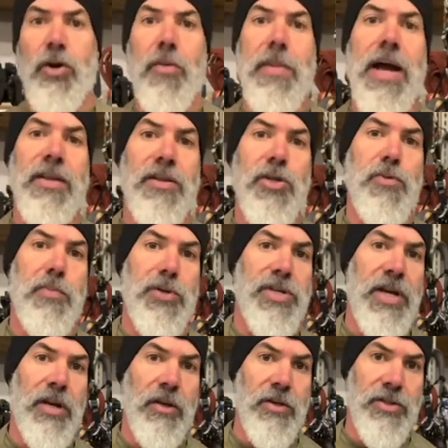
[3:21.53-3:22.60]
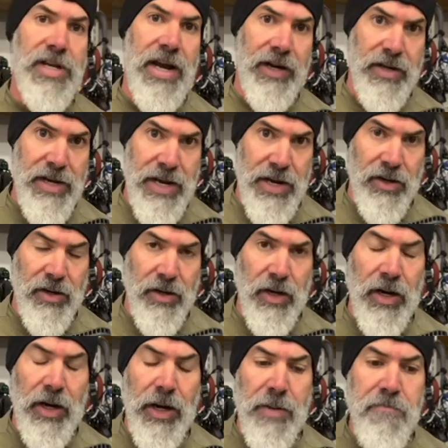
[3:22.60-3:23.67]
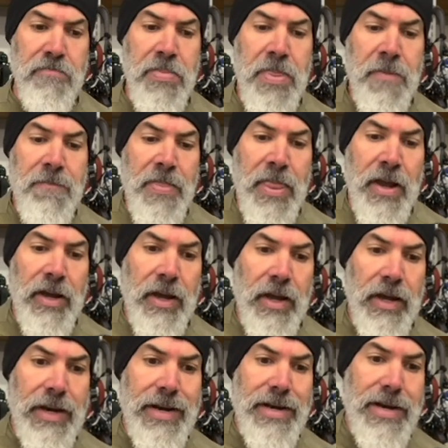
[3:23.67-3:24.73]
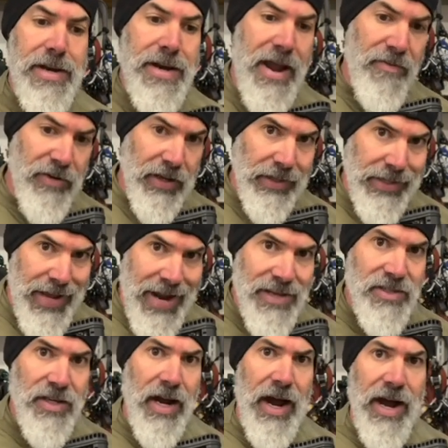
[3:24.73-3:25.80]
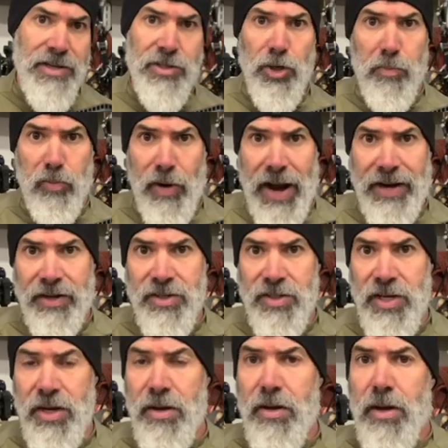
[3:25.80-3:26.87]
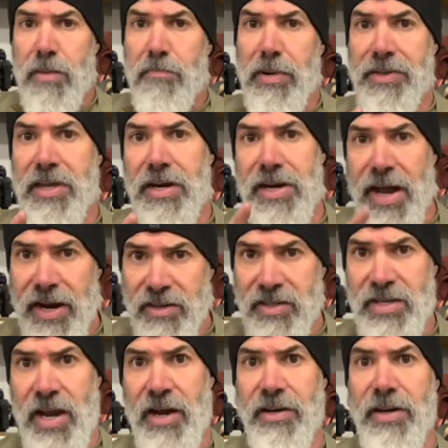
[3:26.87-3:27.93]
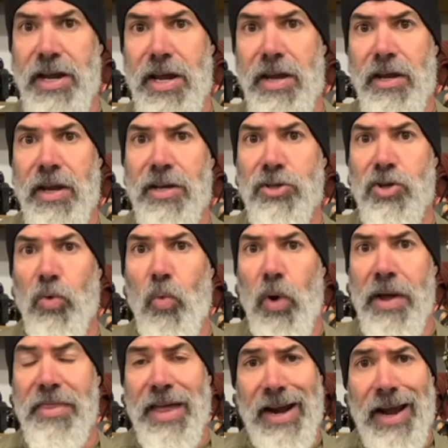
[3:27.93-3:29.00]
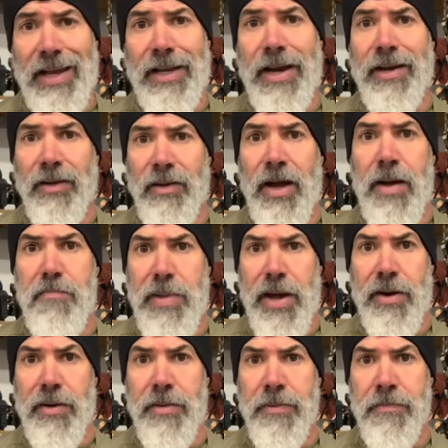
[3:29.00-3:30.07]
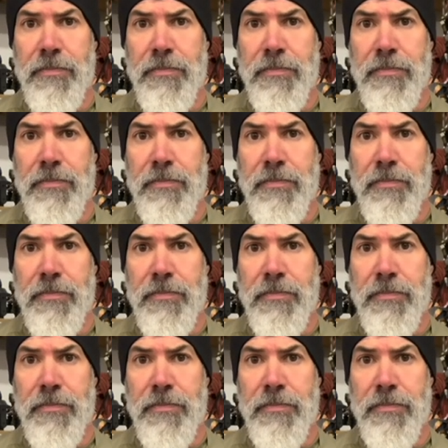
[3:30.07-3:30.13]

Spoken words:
about this particular technique. Nevertheless, I still practice it, but the next technique is the one that I like a lot better.